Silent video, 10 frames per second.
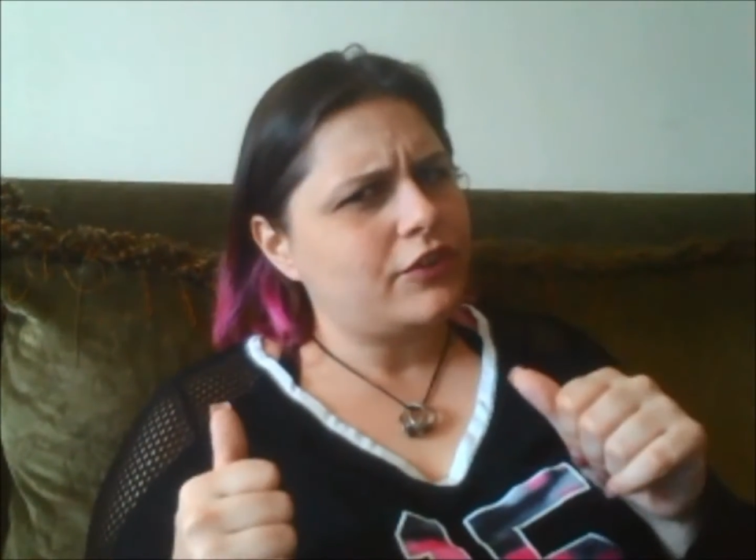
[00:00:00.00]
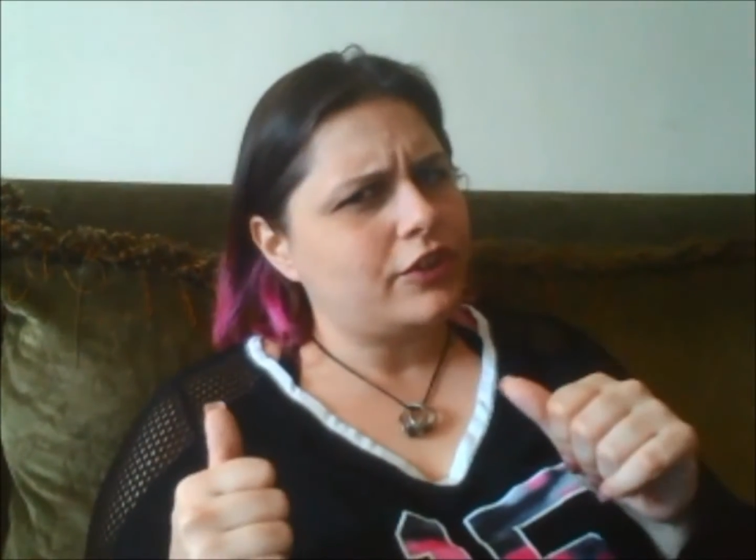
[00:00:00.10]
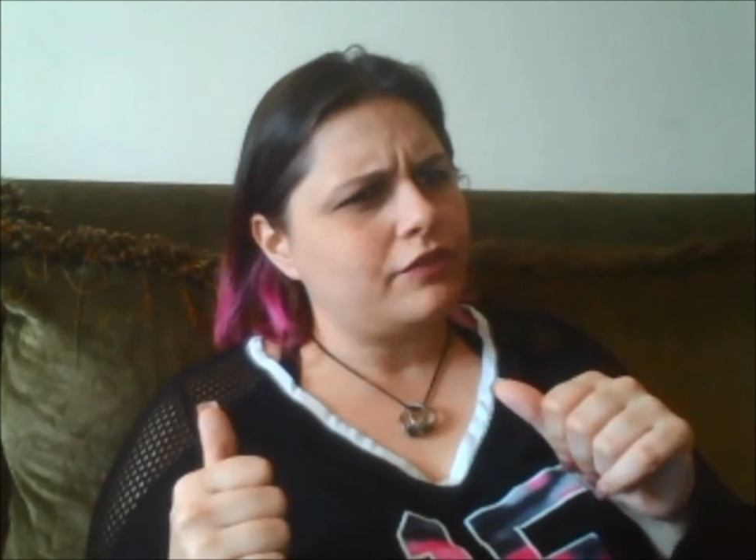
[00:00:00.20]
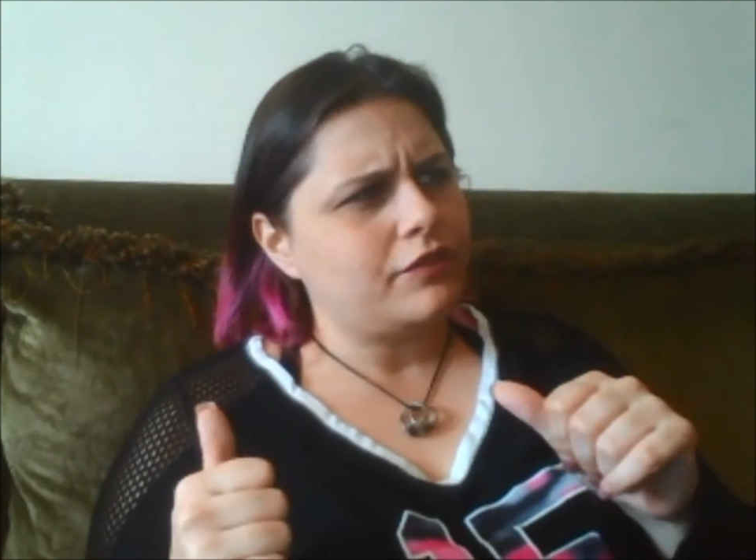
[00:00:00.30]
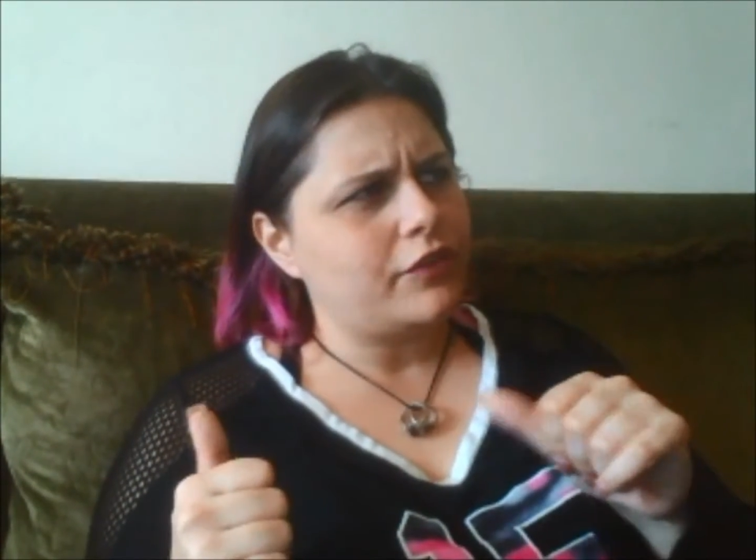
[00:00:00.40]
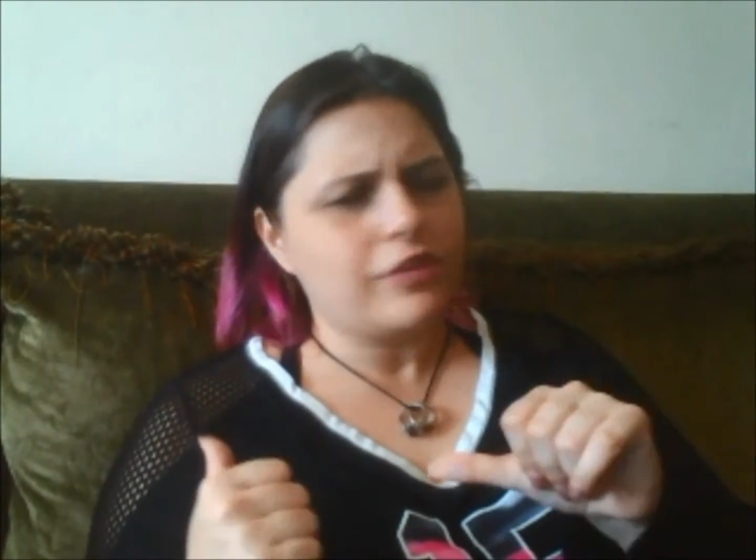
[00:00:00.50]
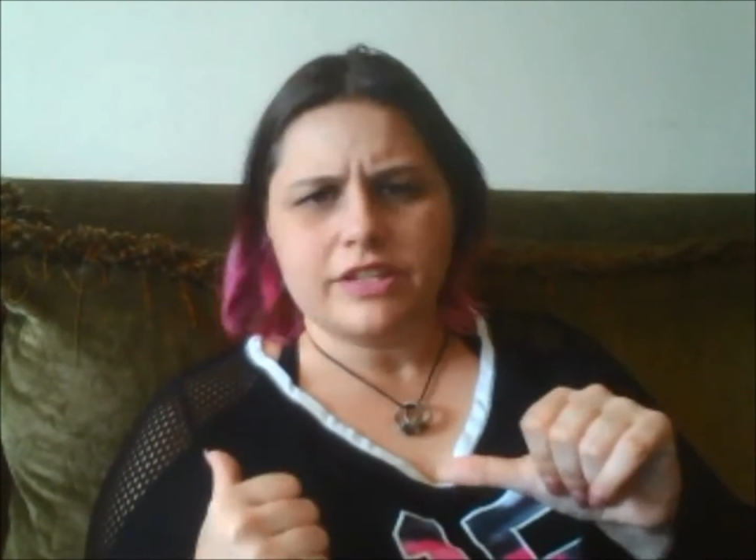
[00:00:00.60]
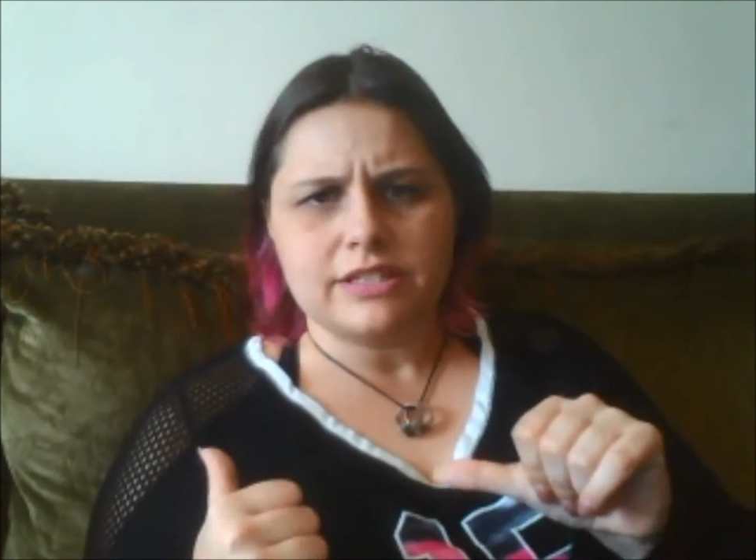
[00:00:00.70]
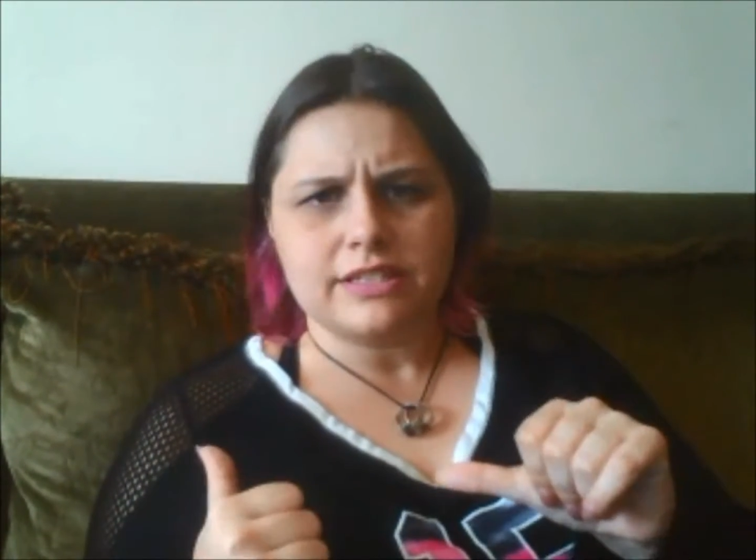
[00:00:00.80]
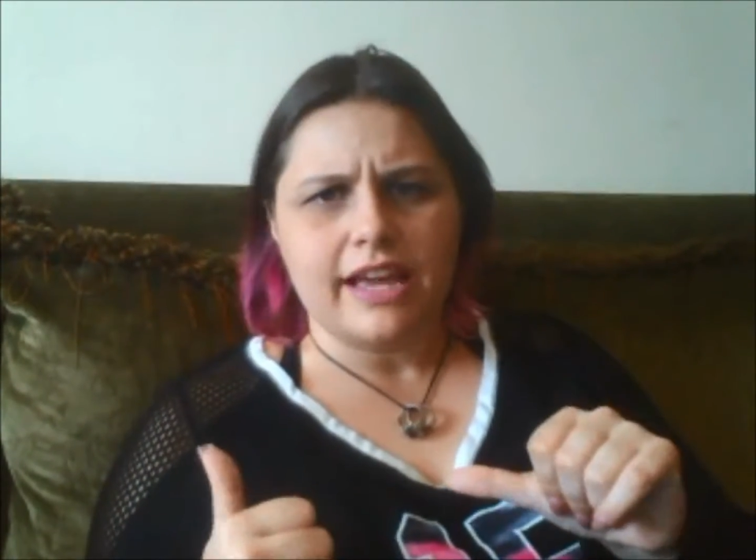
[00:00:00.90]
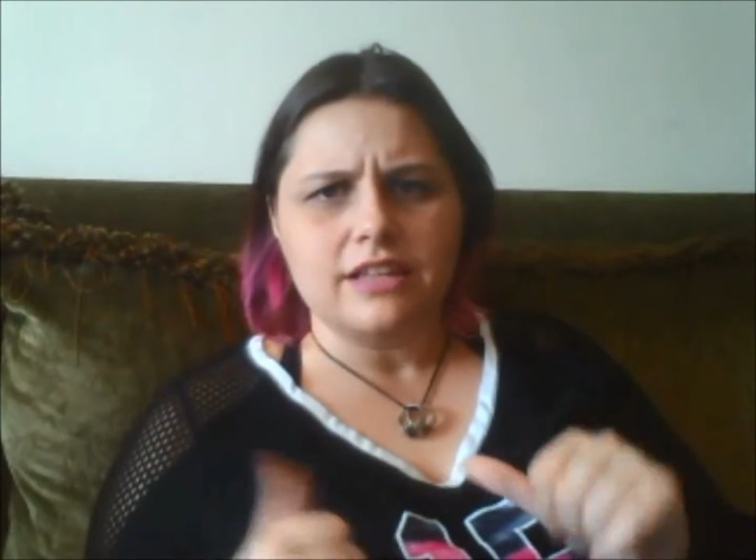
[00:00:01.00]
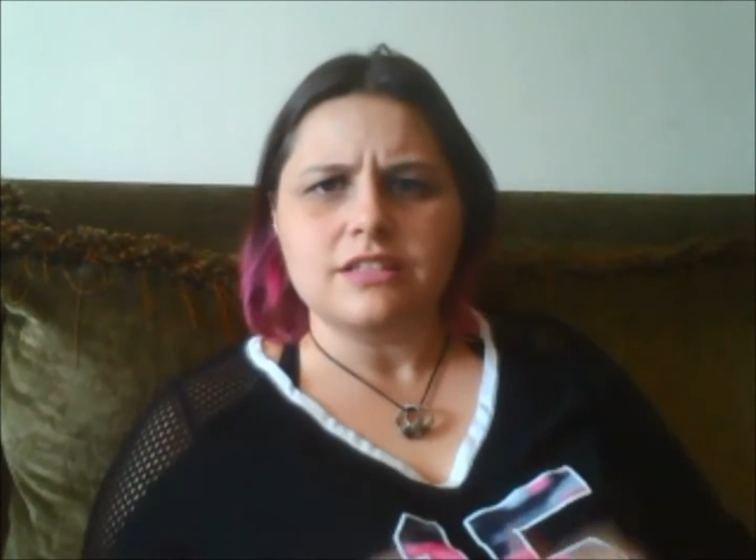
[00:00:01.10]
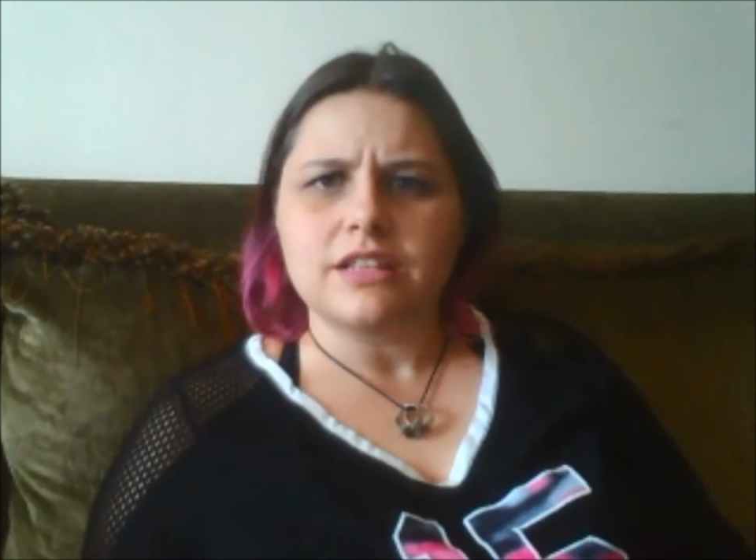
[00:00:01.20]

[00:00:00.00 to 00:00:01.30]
for this test?